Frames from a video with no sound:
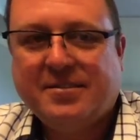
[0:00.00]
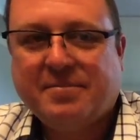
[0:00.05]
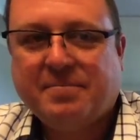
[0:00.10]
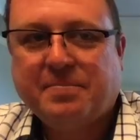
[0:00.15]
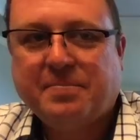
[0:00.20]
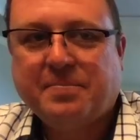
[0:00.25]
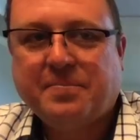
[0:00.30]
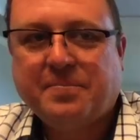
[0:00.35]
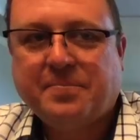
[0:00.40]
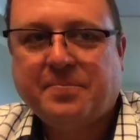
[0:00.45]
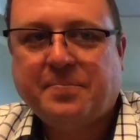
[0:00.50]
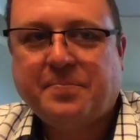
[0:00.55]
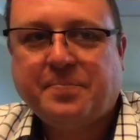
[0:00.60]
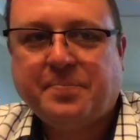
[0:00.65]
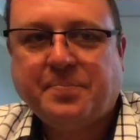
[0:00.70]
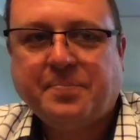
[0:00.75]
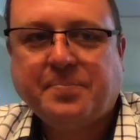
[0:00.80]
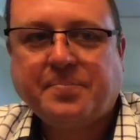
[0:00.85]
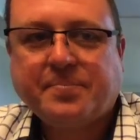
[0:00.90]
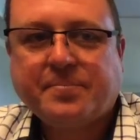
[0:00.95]

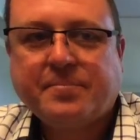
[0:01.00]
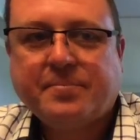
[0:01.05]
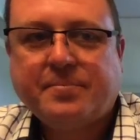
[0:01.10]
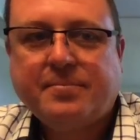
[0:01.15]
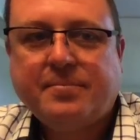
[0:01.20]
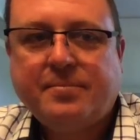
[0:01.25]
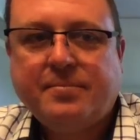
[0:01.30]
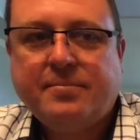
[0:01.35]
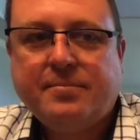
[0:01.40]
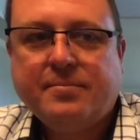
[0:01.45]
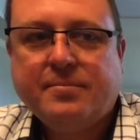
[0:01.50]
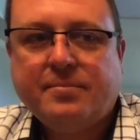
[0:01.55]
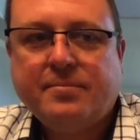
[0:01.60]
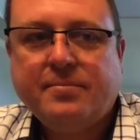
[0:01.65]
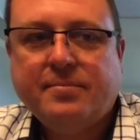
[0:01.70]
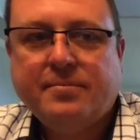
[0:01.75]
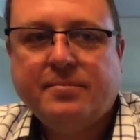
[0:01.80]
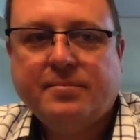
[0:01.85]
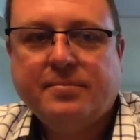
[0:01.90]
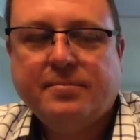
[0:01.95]

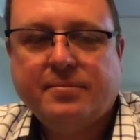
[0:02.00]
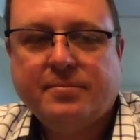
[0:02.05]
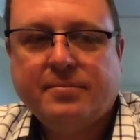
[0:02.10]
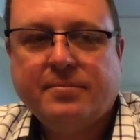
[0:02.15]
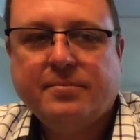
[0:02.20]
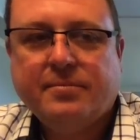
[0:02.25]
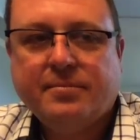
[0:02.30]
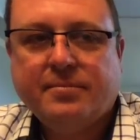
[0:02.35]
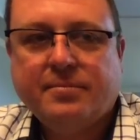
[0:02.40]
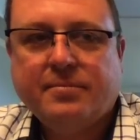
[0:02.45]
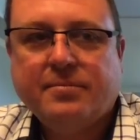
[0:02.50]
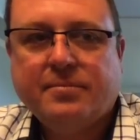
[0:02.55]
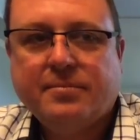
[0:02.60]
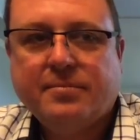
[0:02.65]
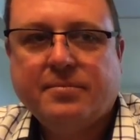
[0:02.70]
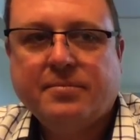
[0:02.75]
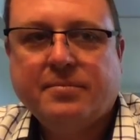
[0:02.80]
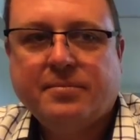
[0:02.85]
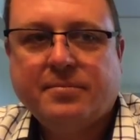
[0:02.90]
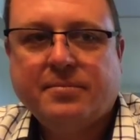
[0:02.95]

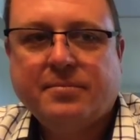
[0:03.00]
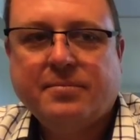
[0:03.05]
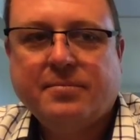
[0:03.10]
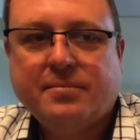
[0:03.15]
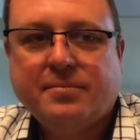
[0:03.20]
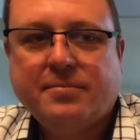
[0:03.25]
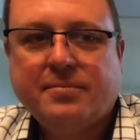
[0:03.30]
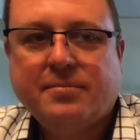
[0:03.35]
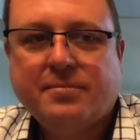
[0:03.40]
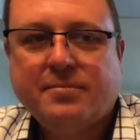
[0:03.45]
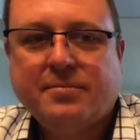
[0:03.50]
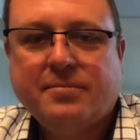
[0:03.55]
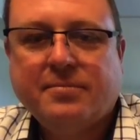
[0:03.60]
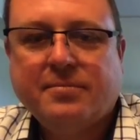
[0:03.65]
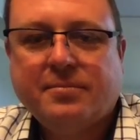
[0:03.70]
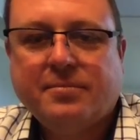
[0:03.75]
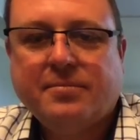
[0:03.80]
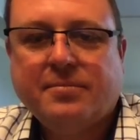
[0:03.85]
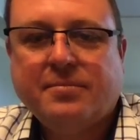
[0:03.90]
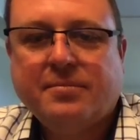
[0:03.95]

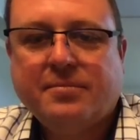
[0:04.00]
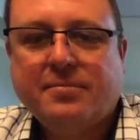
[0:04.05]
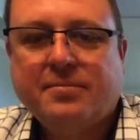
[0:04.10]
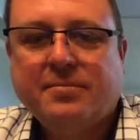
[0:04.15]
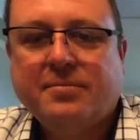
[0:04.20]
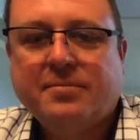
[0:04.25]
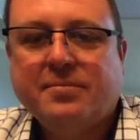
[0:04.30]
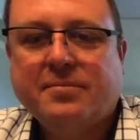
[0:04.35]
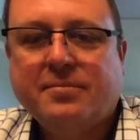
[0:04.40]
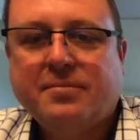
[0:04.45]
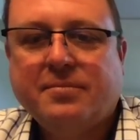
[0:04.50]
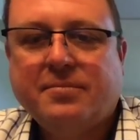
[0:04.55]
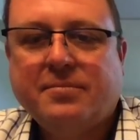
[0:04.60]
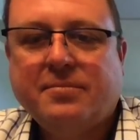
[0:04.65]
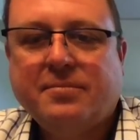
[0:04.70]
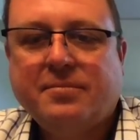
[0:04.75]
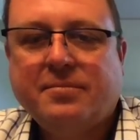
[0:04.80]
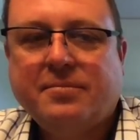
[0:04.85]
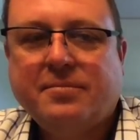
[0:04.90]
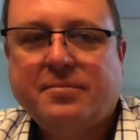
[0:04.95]

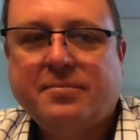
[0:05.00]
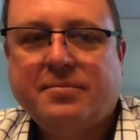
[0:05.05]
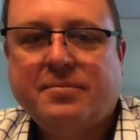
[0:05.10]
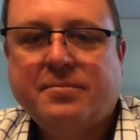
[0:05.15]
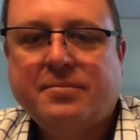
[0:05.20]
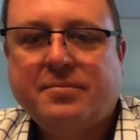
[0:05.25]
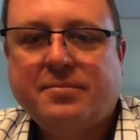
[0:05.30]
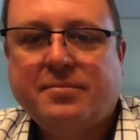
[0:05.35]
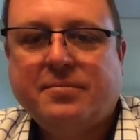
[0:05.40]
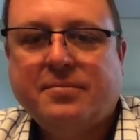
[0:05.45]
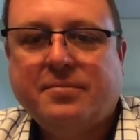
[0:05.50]
[no speech]